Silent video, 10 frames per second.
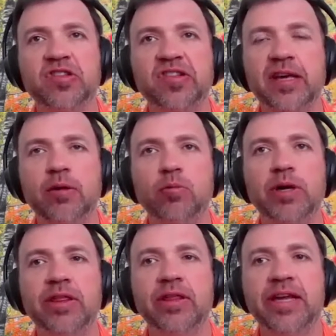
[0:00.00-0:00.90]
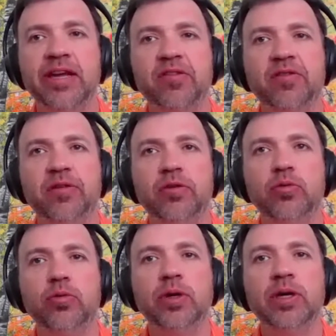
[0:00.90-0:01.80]
Chris, do you want to take a minute just to
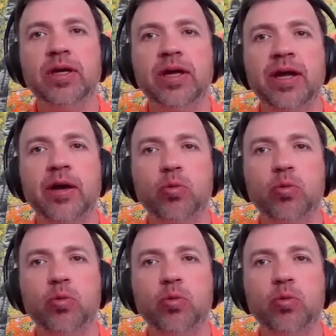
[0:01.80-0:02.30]
say what the